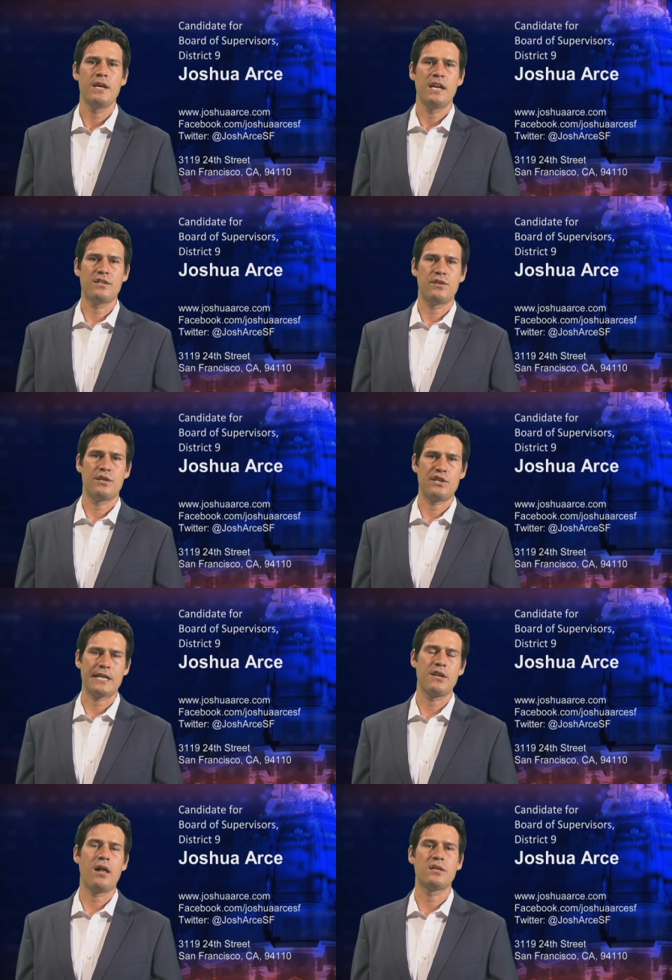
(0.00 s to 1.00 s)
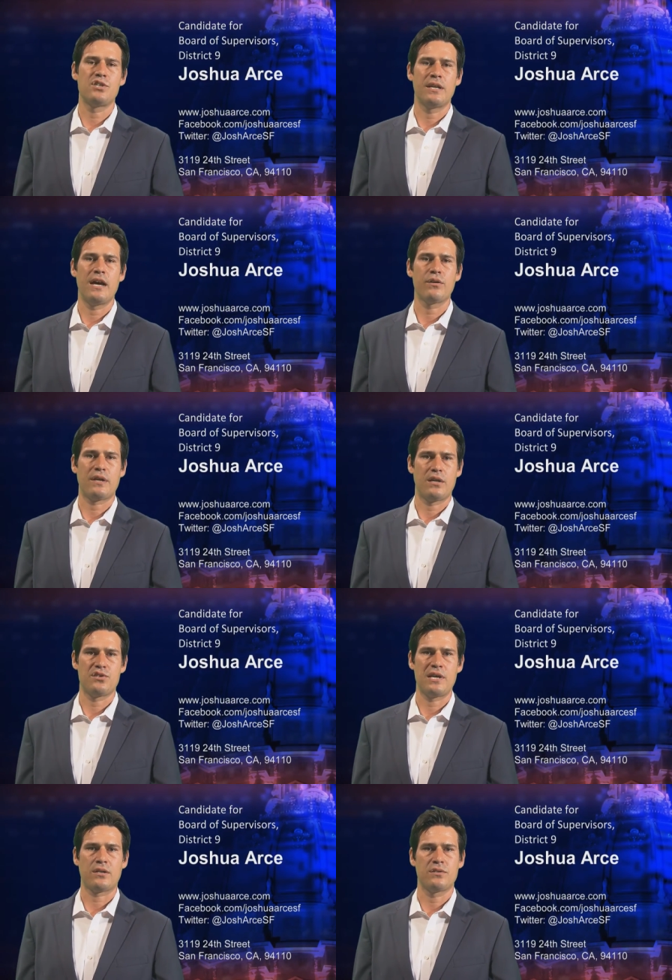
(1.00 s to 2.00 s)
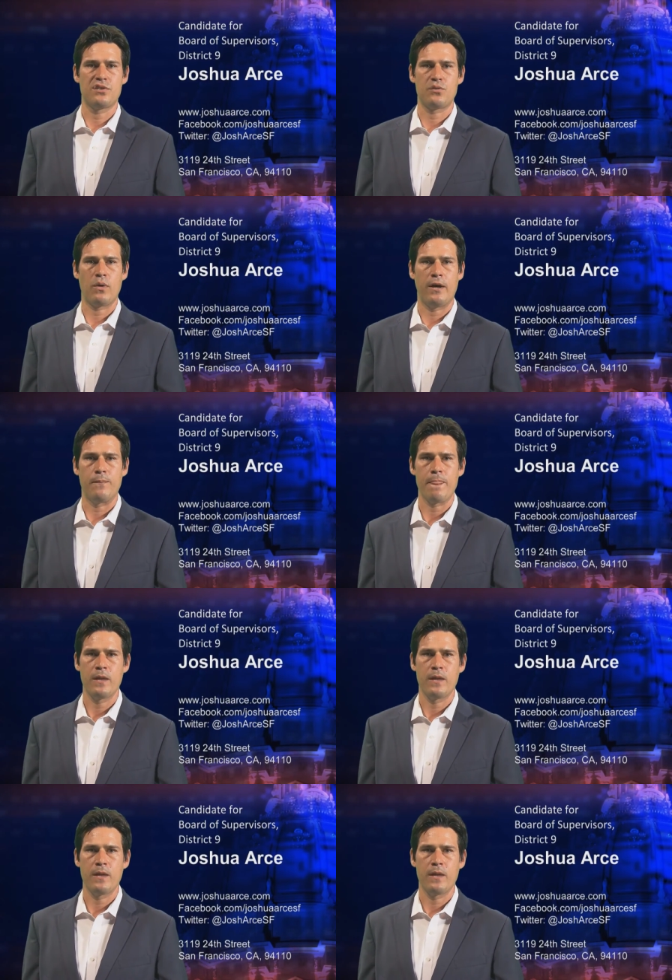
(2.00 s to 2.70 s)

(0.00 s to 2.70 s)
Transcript: into the technology and healthcare sectors as well.